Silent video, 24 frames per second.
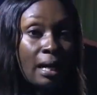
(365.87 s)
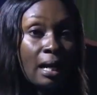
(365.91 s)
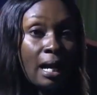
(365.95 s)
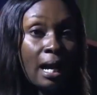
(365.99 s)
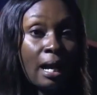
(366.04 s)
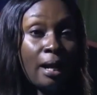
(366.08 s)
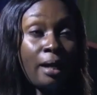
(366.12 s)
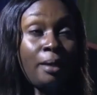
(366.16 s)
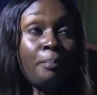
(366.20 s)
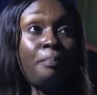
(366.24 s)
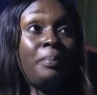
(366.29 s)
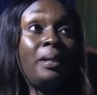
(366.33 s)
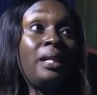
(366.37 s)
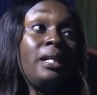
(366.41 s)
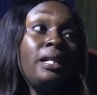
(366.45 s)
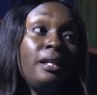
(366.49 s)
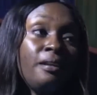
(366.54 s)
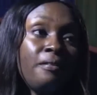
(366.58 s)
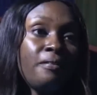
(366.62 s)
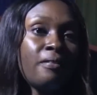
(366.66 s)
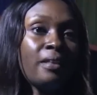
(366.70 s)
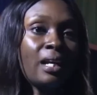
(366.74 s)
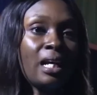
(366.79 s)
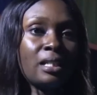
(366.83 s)
I
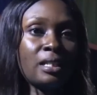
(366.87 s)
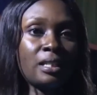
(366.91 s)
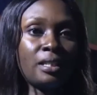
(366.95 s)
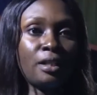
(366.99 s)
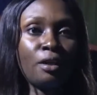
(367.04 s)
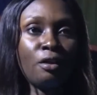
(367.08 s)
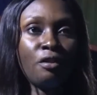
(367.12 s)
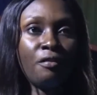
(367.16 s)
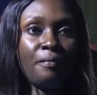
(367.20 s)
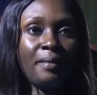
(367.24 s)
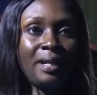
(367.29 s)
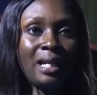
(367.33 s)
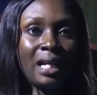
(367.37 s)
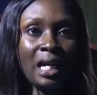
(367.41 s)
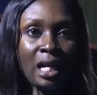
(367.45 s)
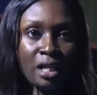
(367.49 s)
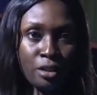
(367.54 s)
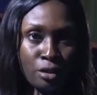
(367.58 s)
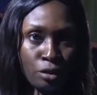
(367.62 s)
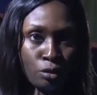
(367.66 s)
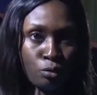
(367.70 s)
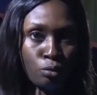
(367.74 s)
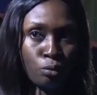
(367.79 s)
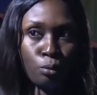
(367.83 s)
believe that the government
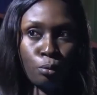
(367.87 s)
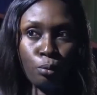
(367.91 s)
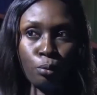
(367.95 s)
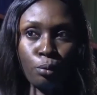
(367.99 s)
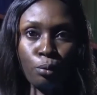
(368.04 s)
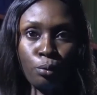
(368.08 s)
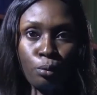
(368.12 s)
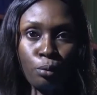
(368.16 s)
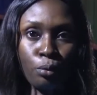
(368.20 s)
has its role.